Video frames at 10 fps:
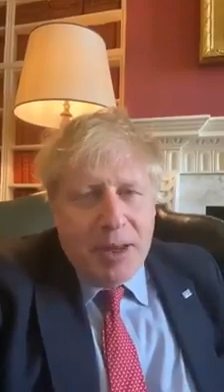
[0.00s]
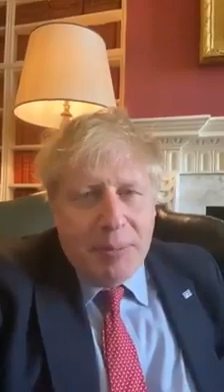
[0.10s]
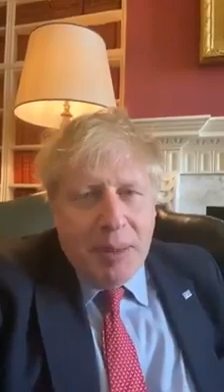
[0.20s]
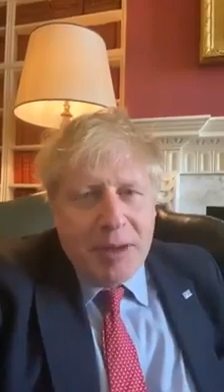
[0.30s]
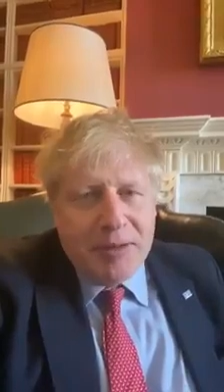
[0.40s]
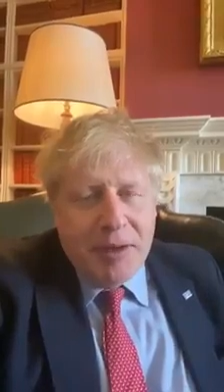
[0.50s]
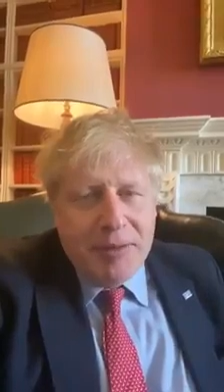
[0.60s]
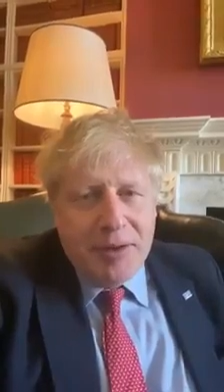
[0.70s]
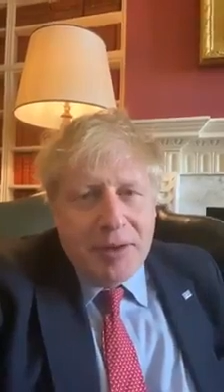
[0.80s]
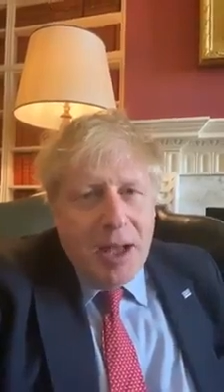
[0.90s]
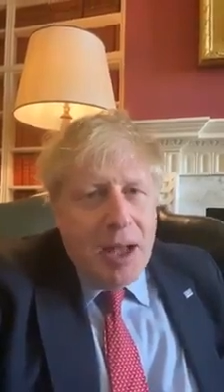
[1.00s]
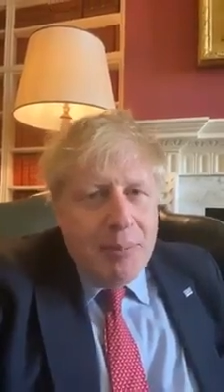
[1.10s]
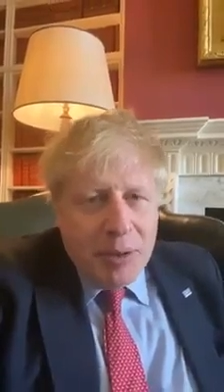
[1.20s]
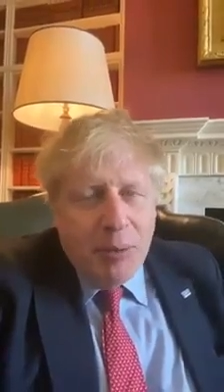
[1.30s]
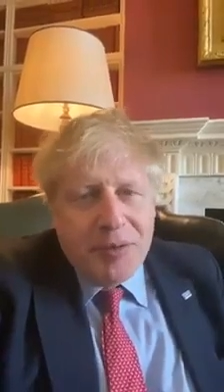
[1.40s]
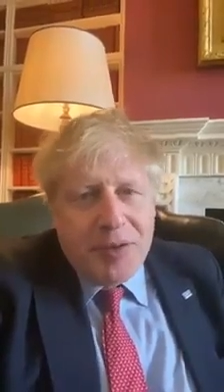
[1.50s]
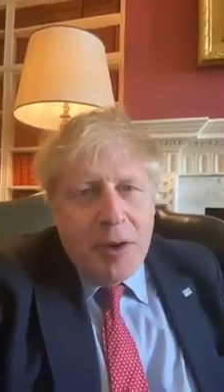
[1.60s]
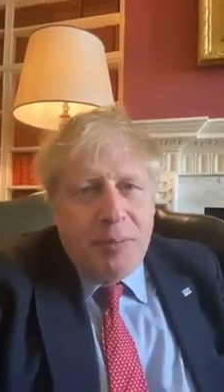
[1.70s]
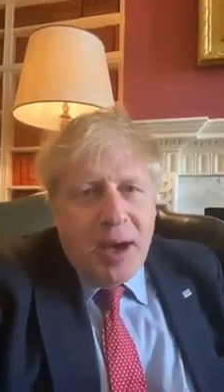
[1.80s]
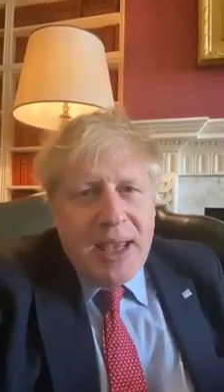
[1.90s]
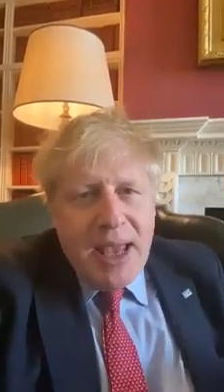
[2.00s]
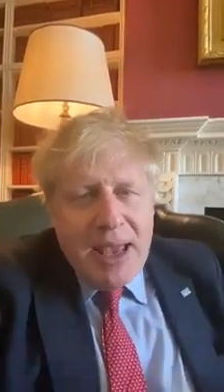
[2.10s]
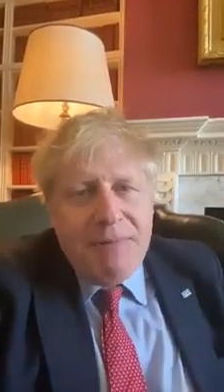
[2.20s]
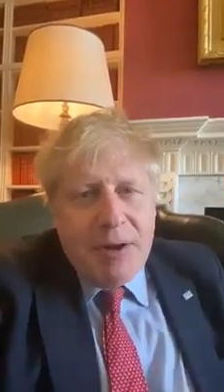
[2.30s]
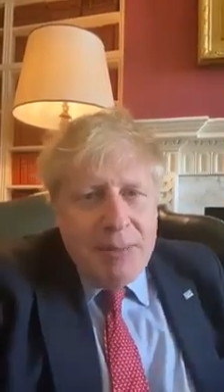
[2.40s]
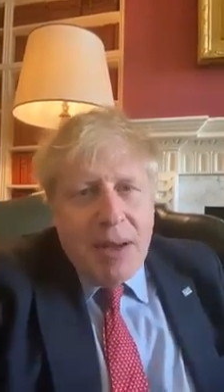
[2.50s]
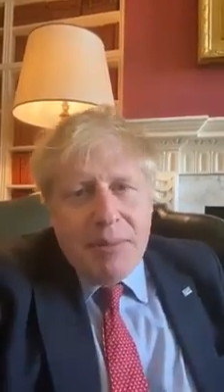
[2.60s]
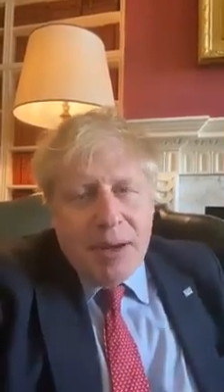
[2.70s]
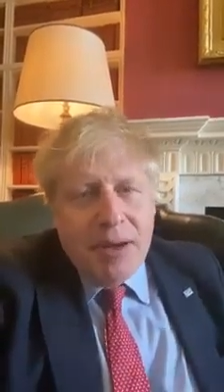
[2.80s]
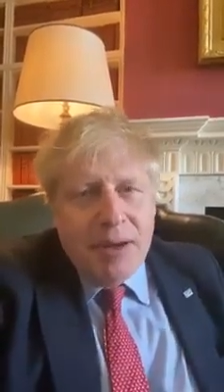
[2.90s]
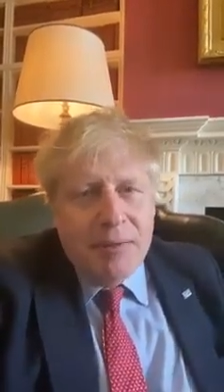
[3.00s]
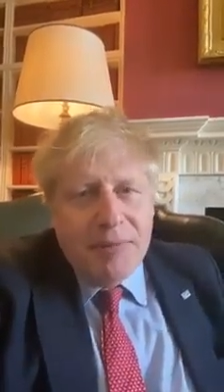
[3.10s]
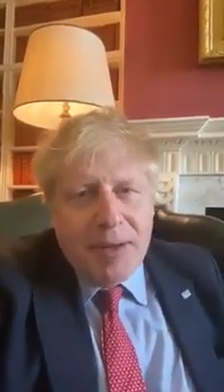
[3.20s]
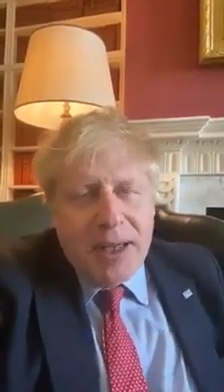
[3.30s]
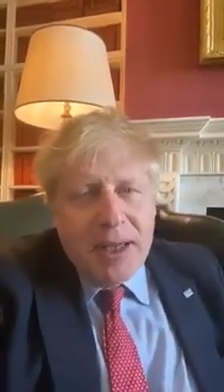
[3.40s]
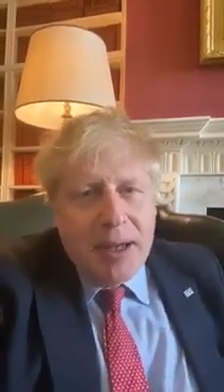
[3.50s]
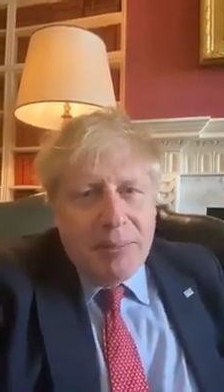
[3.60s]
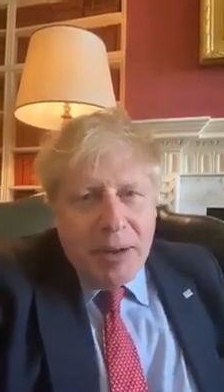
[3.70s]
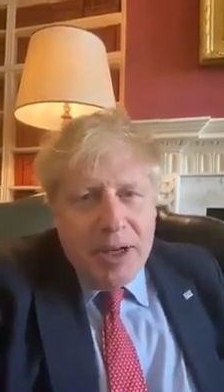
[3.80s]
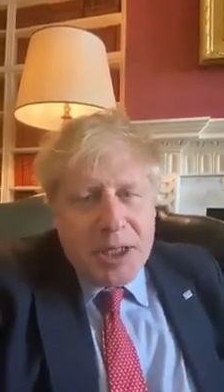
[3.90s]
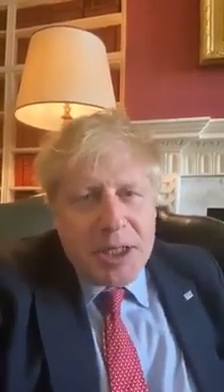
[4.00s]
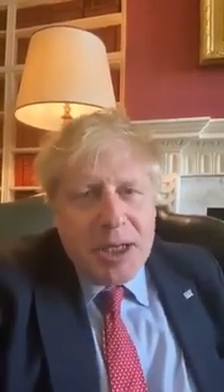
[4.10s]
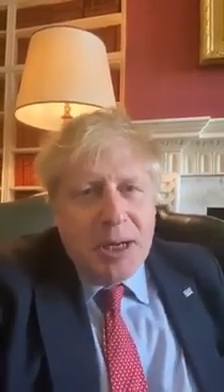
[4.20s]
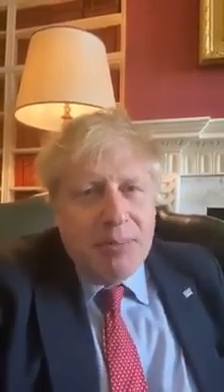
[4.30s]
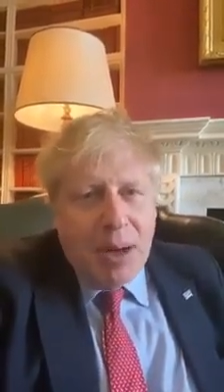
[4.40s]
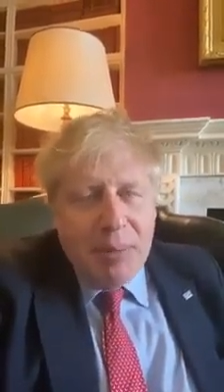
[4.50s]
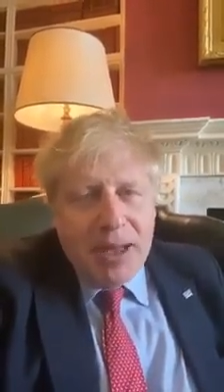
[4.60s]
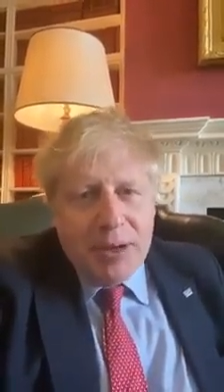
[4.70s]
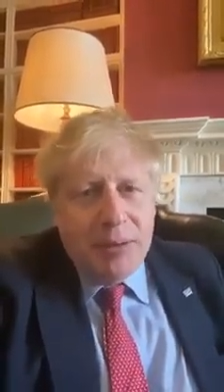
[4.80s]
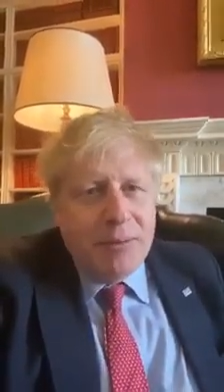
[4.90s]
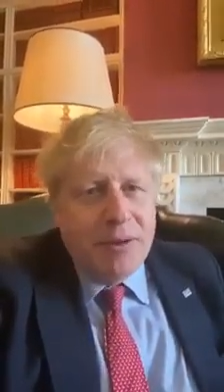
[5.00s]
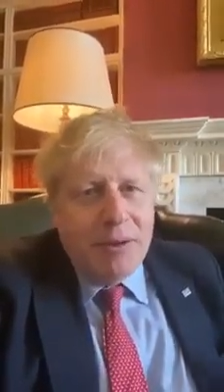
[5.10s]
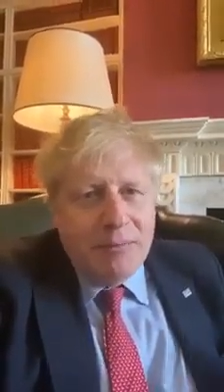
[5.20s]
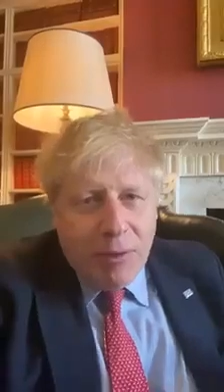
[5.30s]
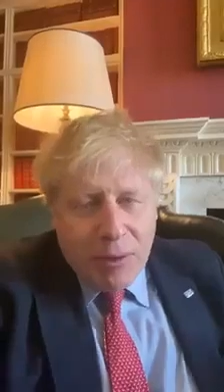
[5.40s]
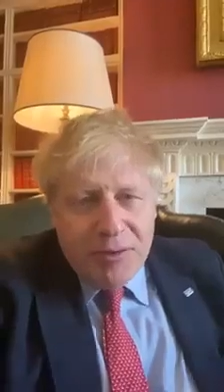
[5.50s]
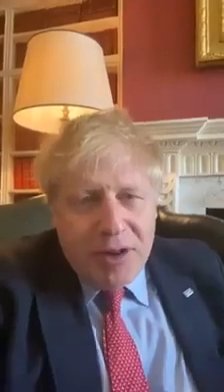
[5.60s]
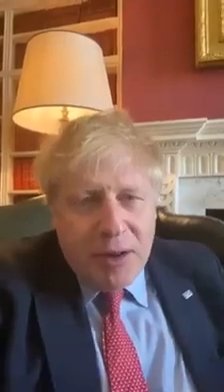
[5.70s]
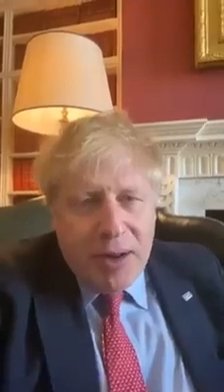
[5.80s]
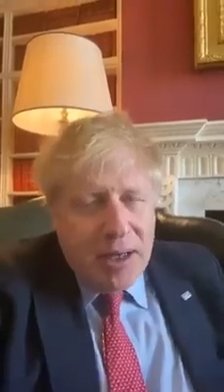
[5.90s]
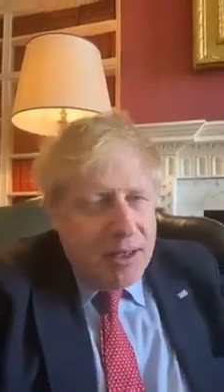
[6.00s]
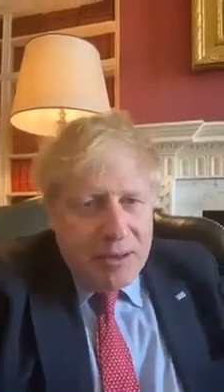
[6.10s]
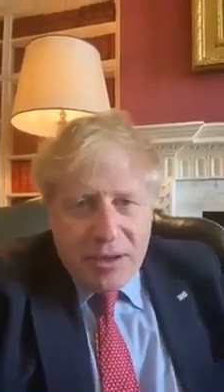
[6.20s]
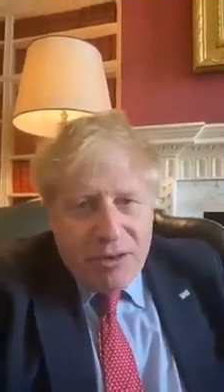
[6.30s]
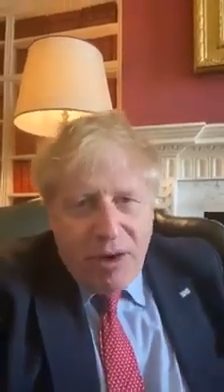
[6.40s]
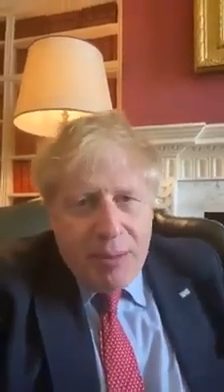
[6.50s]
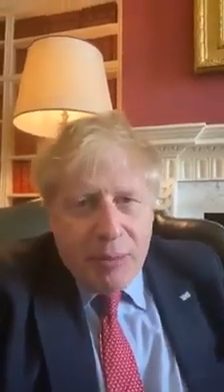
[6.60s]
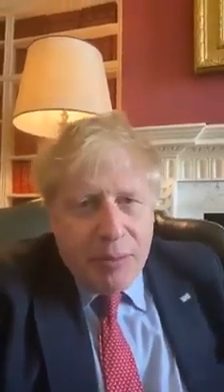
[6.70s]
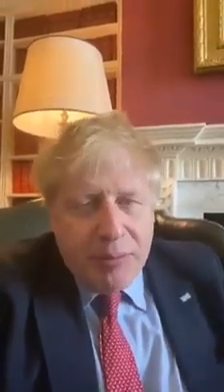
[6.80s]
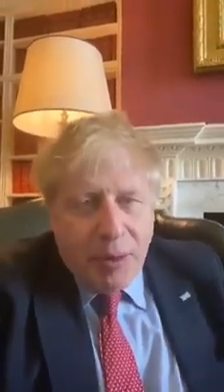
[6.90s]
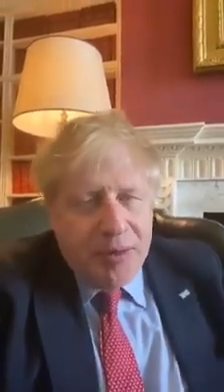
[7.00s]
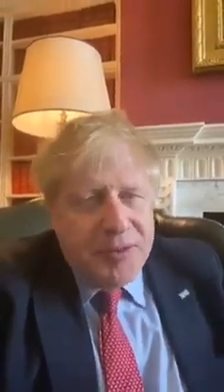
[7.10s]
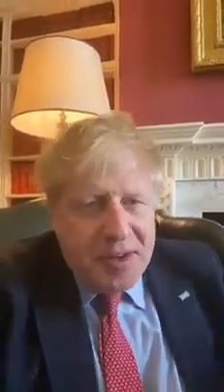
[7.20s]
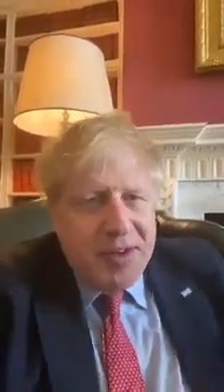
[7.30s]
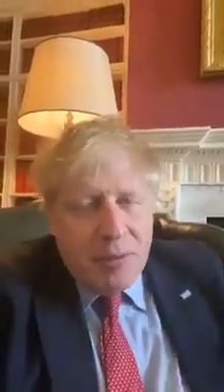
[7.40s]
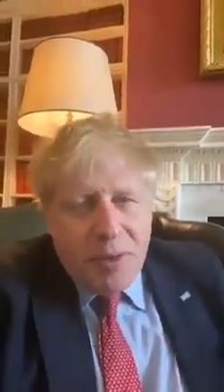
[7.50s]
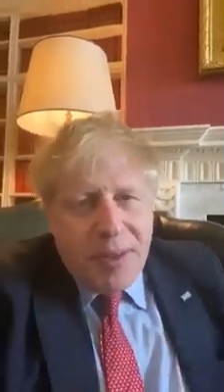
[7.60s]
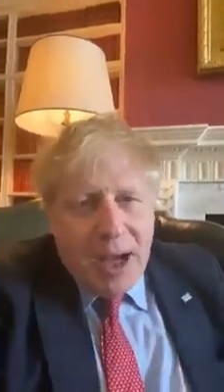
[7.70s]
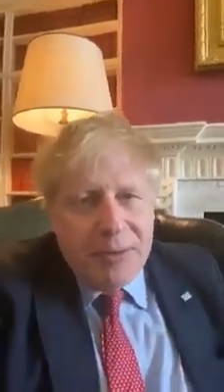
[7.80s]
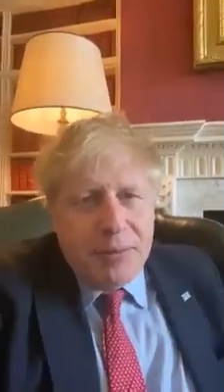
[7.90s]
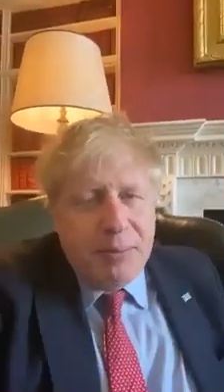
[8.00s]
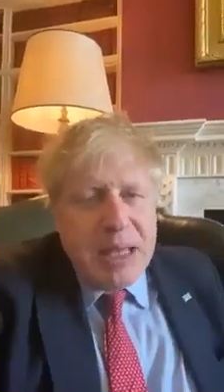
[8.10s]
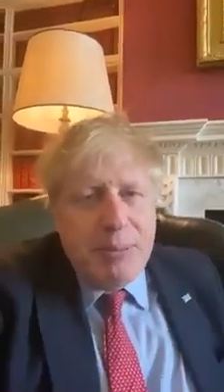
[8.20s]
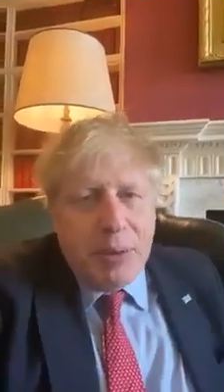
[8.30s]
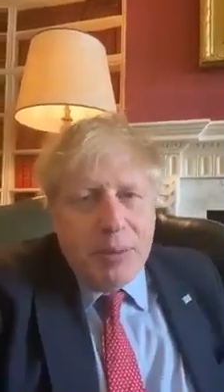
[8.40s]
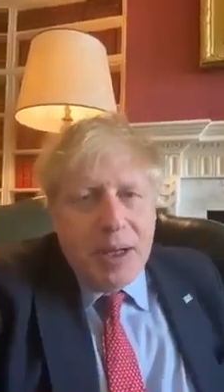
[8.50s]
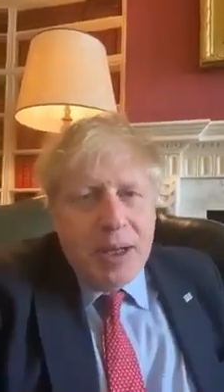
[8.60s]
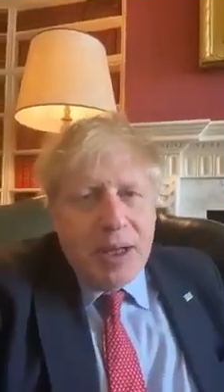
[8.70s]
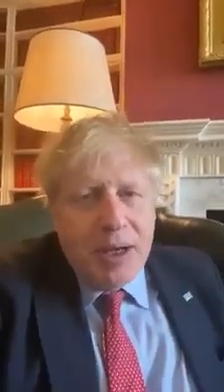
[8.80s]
by the public services, but also by every member of the British public who's volunteering. Incredible response. 600,000 people